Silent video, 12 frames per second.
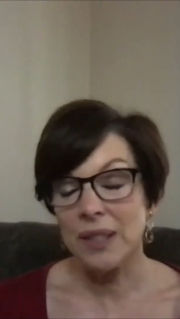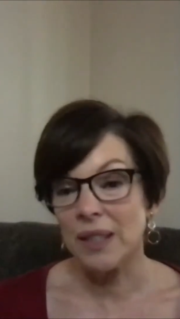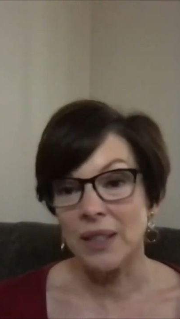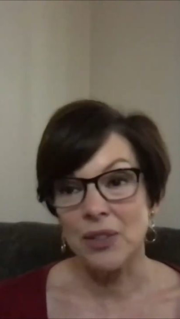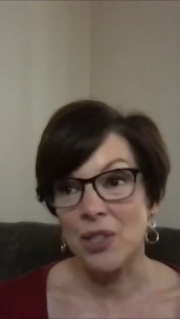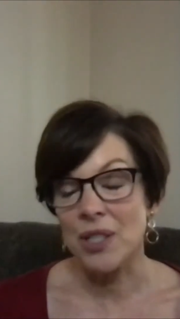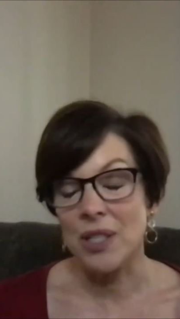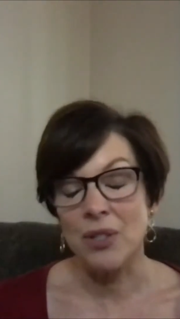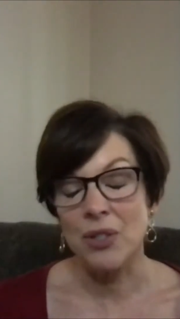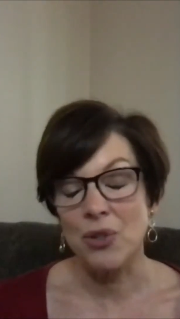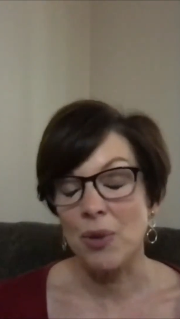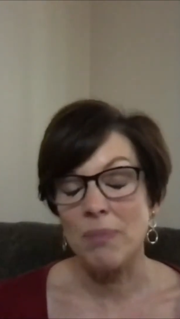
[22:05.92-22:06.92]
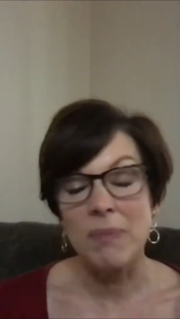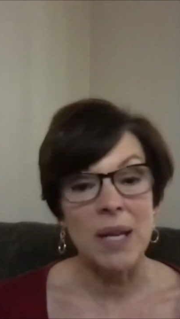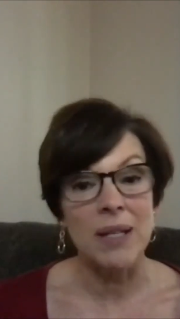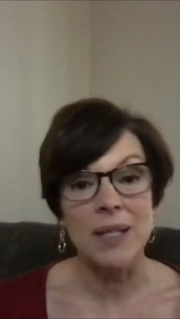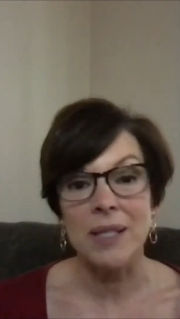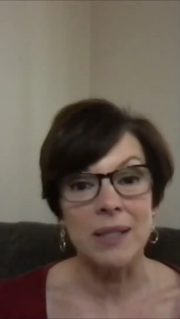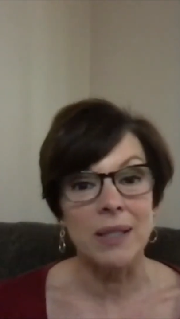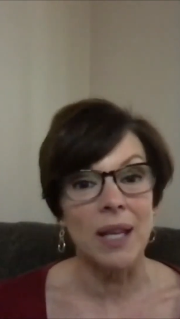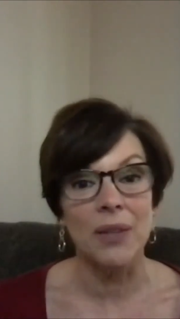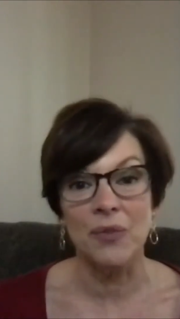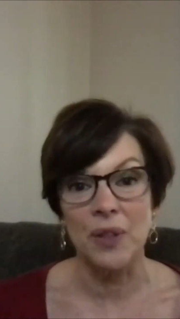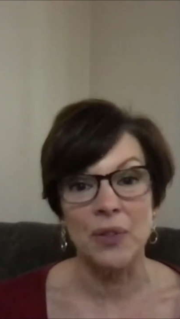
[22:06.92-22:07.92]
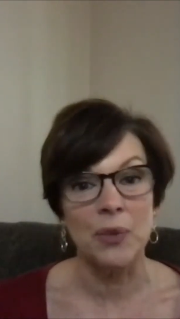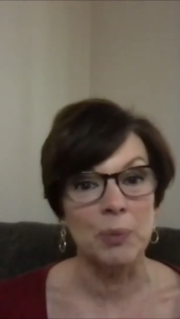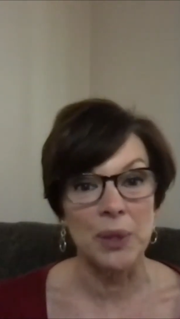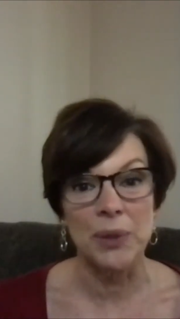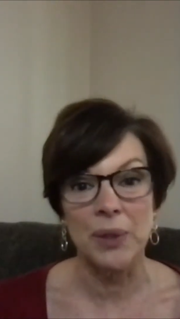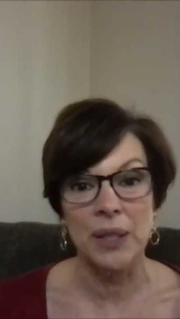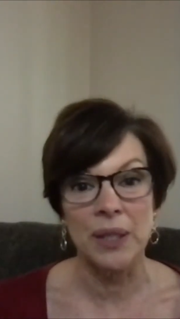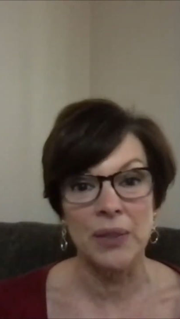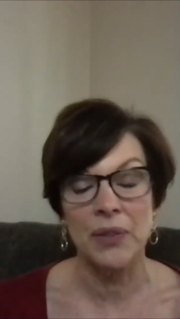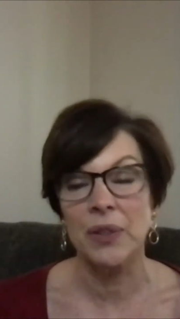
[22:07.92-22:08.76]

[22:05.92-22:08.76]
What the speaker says: just a tremendous life experience.